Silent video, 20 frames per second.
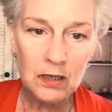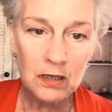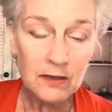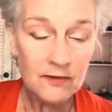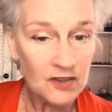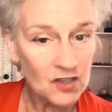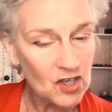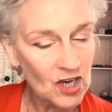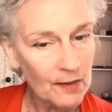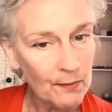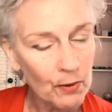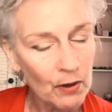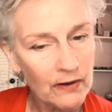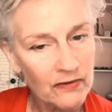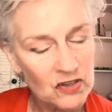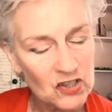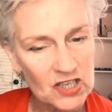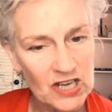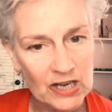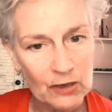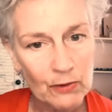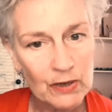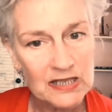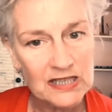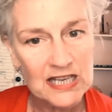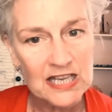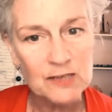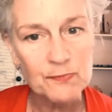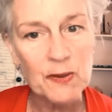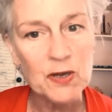The Chamber of Secrets
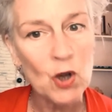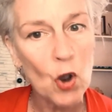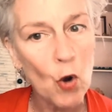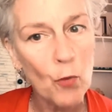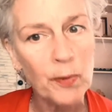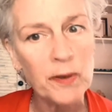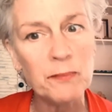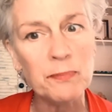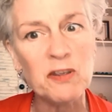has been opened